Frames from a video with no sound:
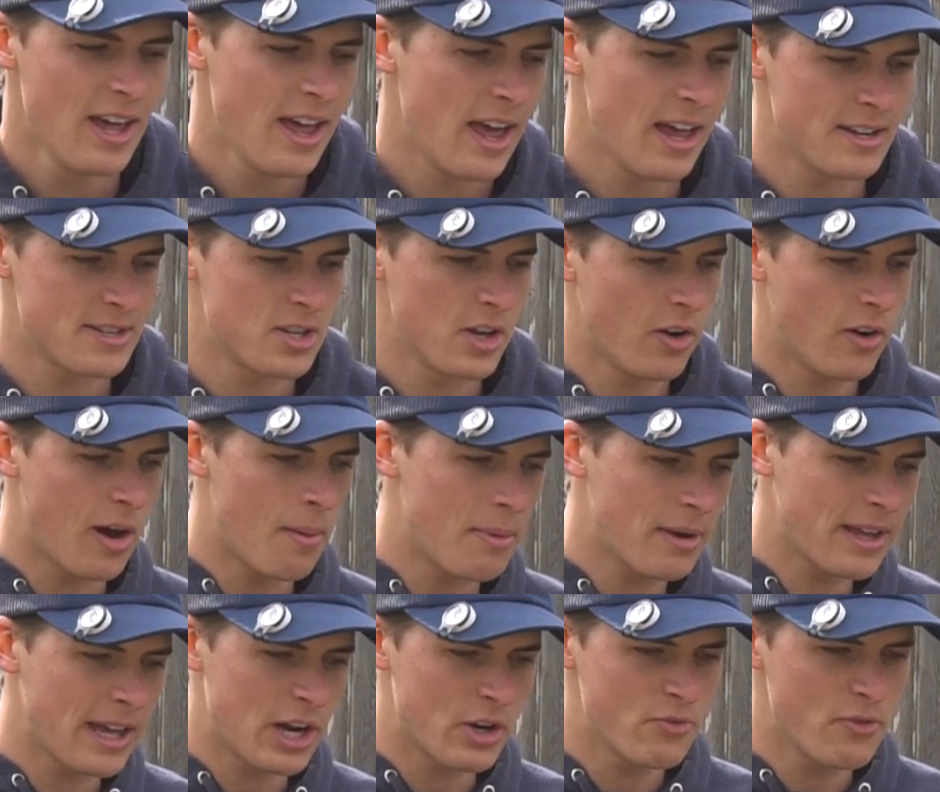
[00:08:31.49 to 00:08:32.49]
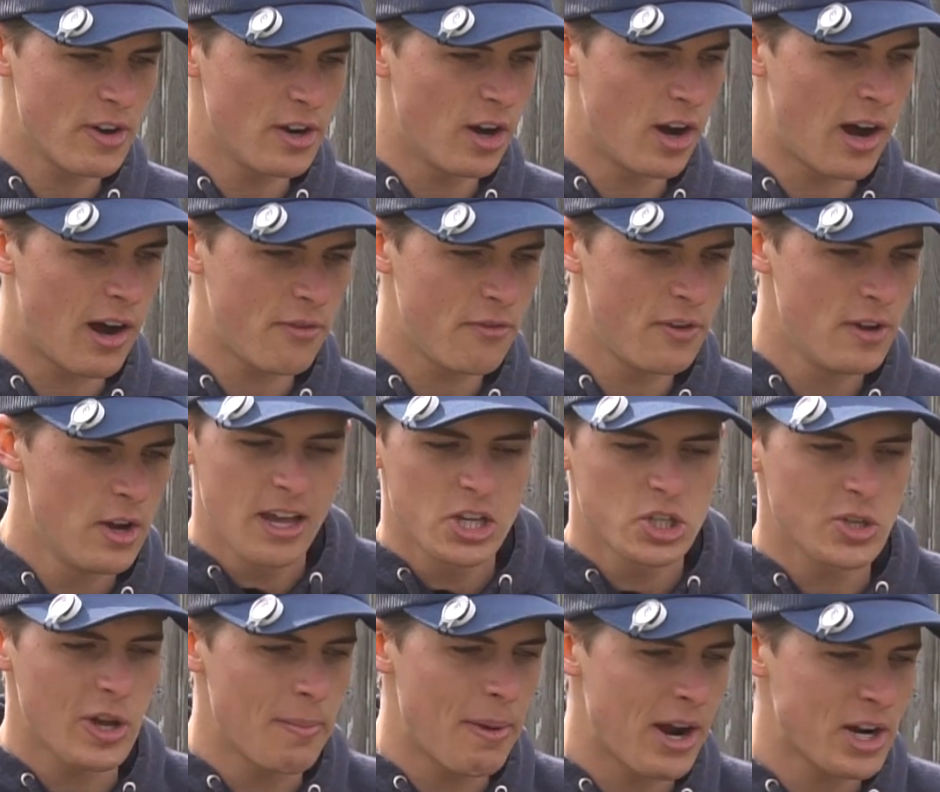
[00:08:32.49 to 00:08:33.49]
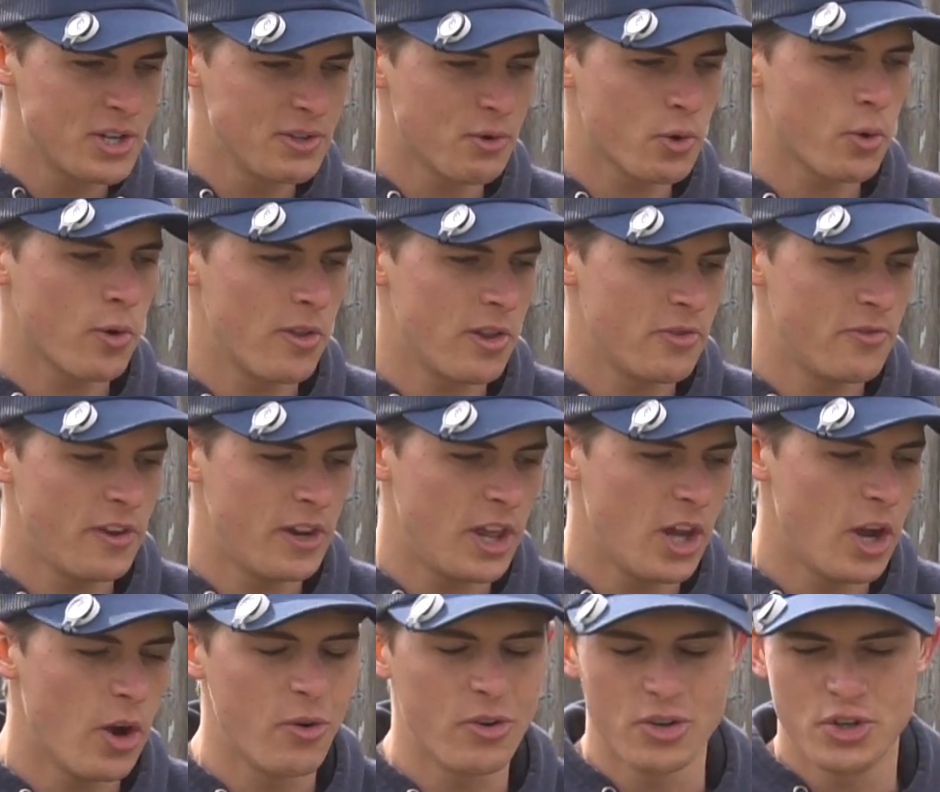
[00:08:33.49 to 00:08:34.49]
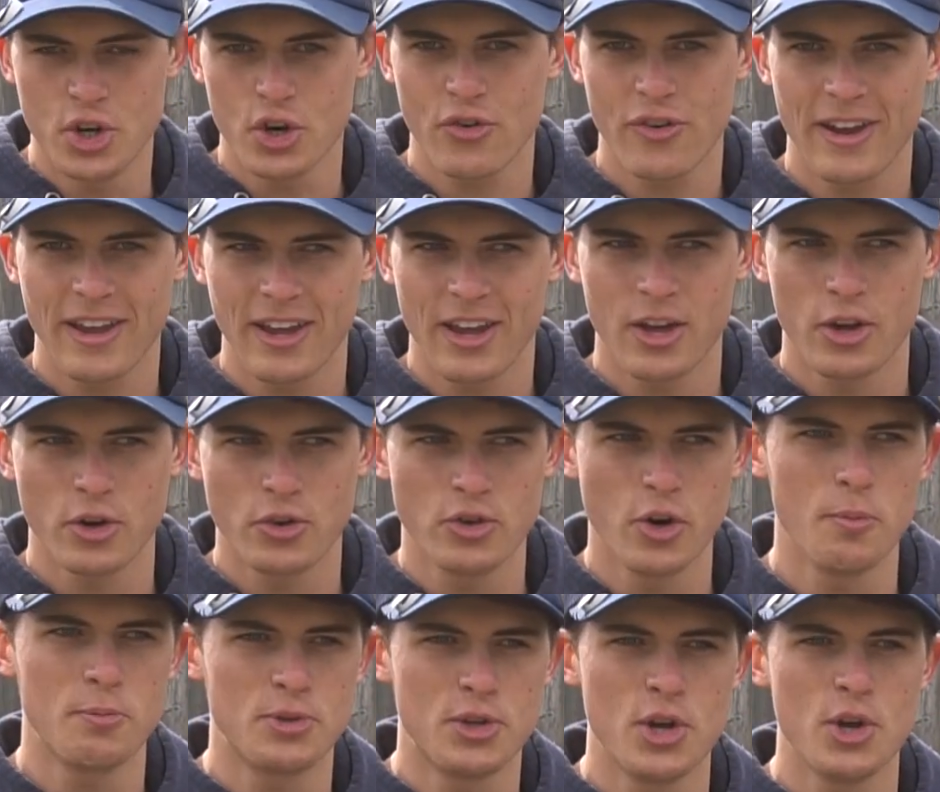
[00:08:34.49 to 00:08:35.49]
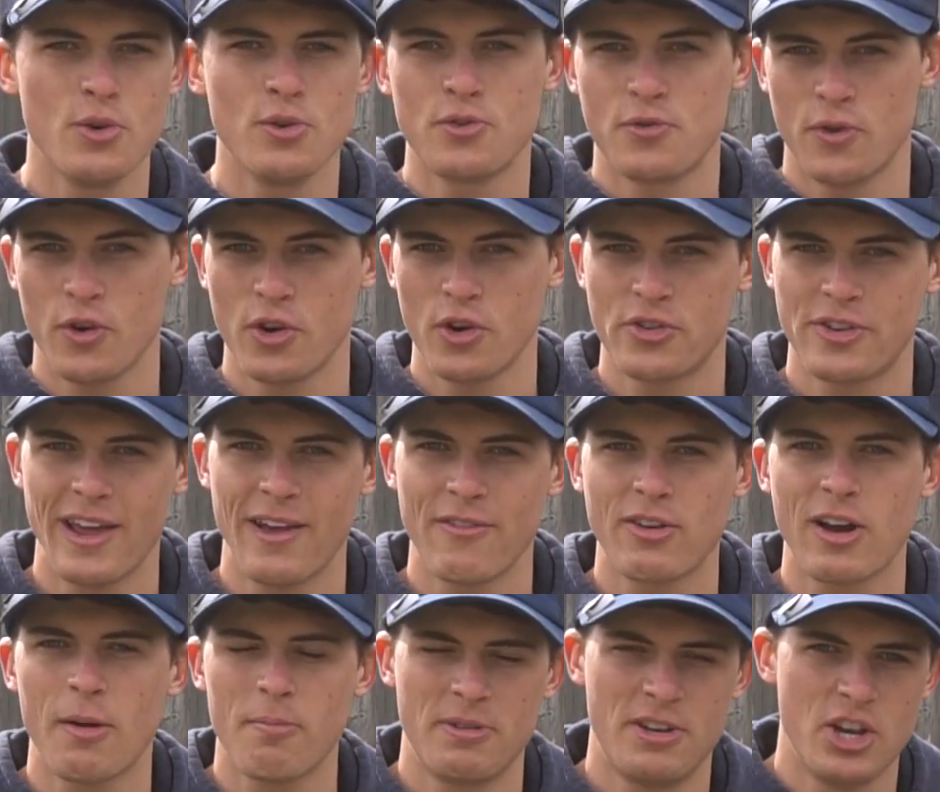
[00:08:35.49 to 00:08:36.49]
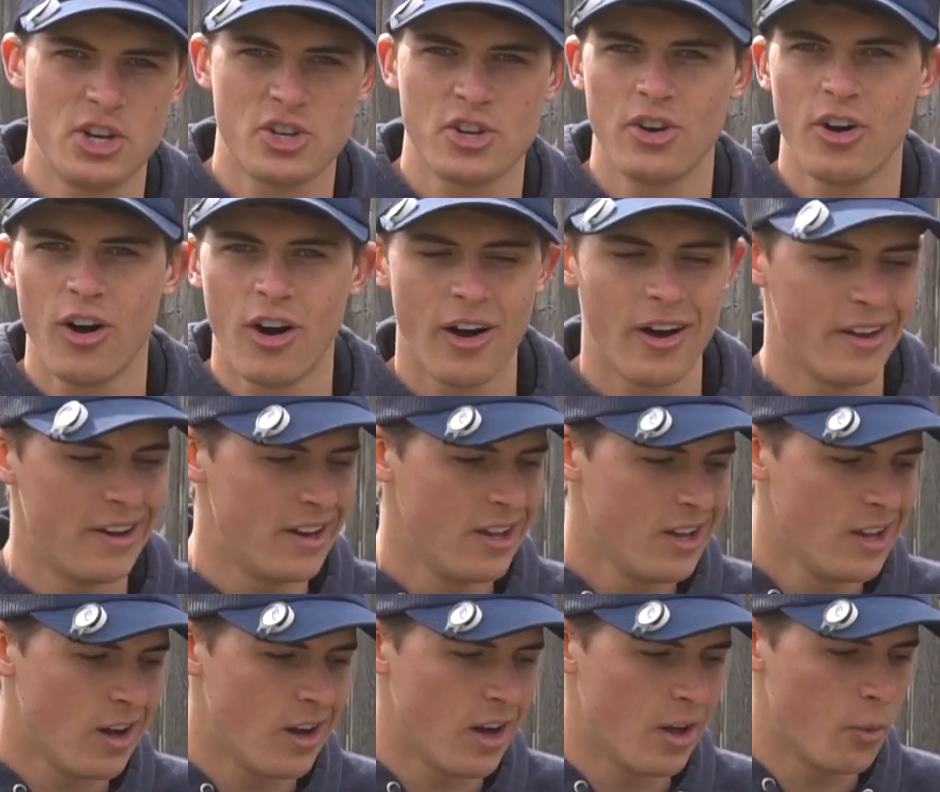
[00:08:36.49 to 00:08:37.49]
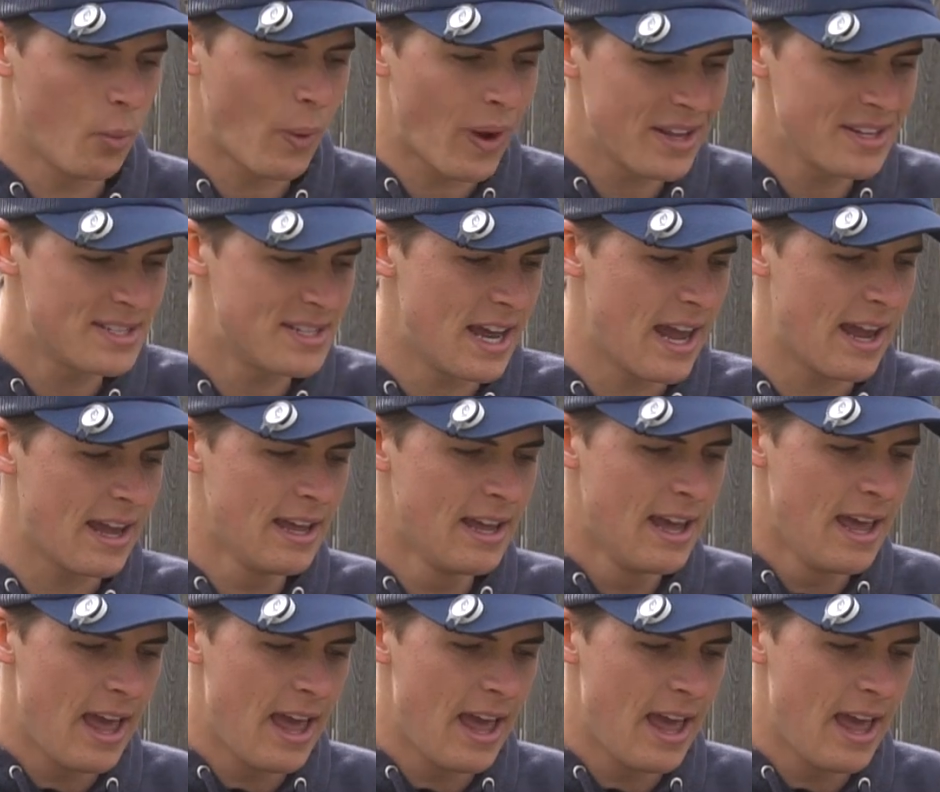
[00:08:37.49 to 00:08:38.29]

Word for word: And so I'm gonna kind of read off. So I'm actually recording this video during Group 2's first day of competition on Wednesday.